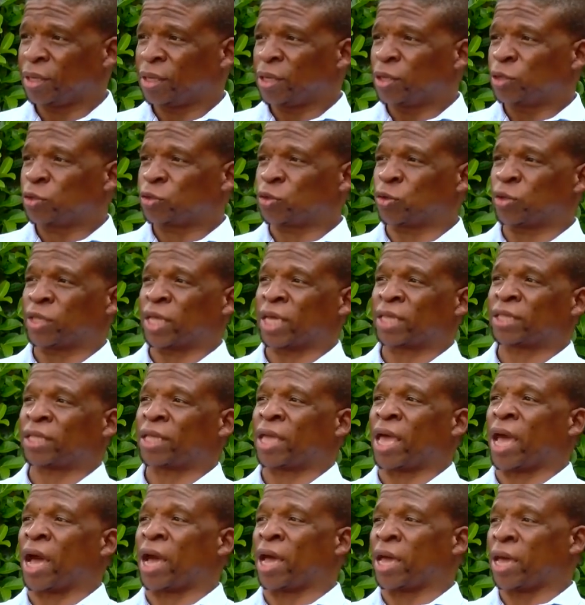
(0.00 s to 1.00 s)
so that
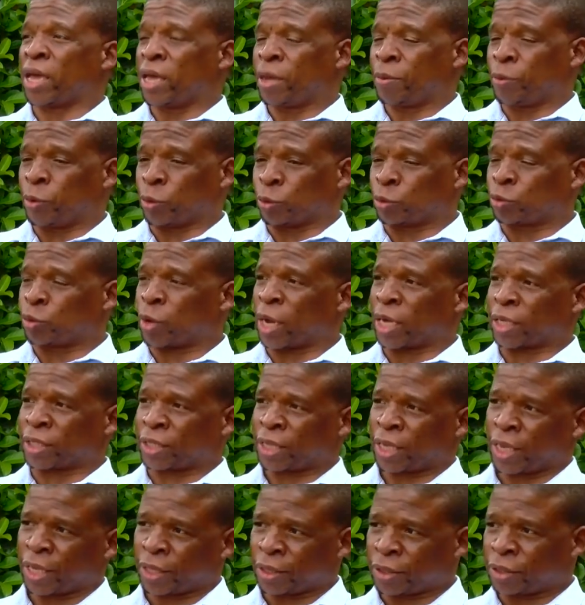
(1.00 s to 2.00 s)
they are able to
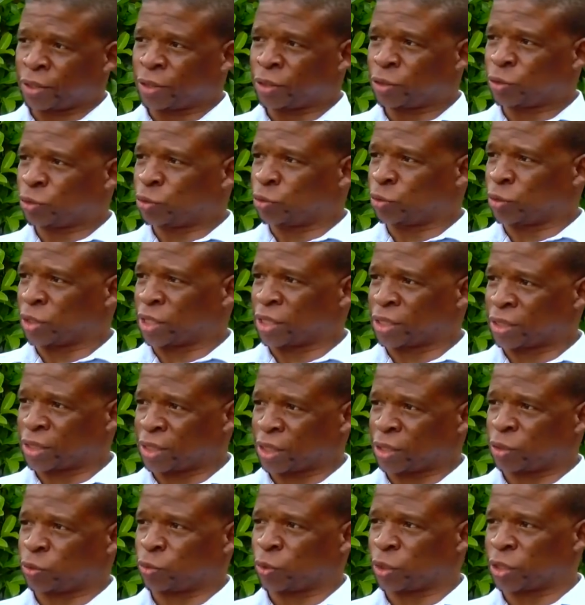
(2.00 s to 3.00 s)
attend to this
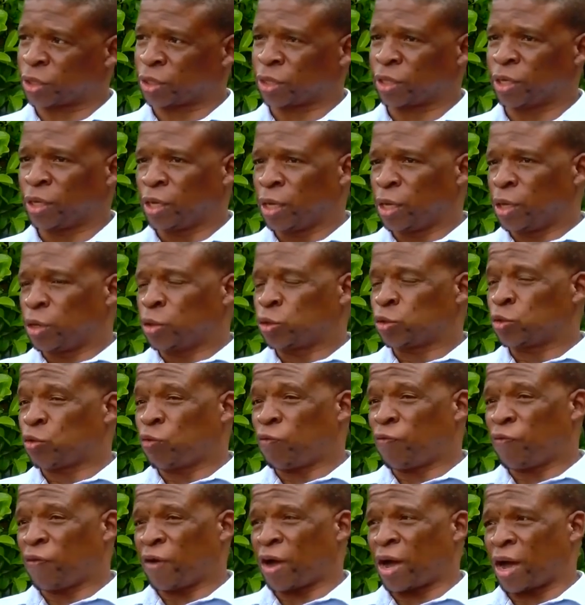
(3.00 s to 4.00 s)
situation. So
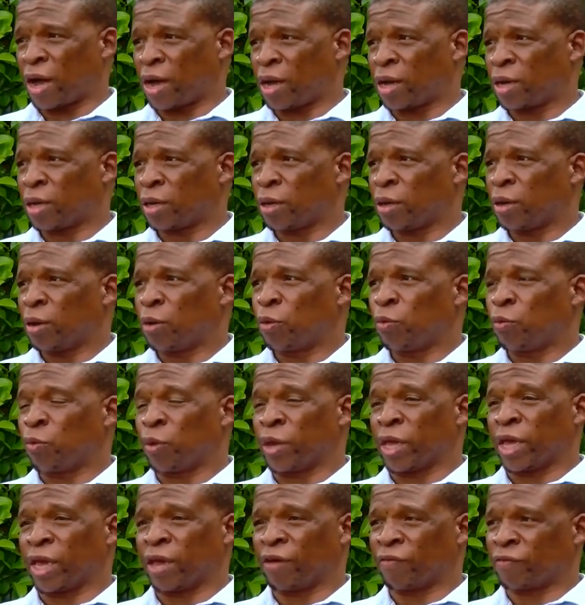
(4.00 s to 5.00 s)
far,
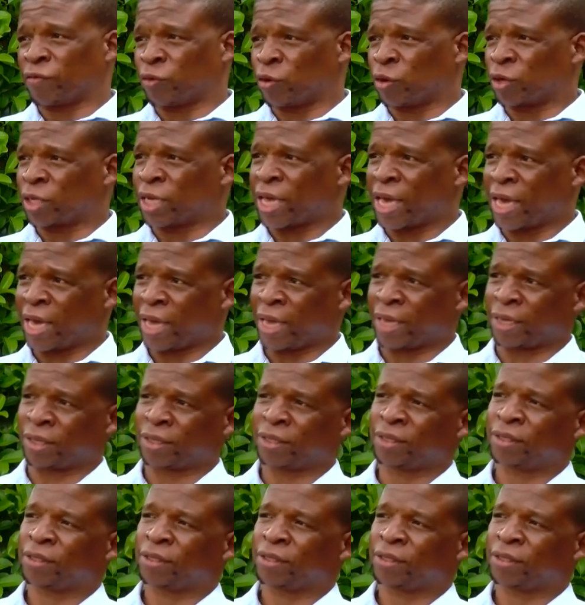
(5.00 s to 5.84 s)
we have not had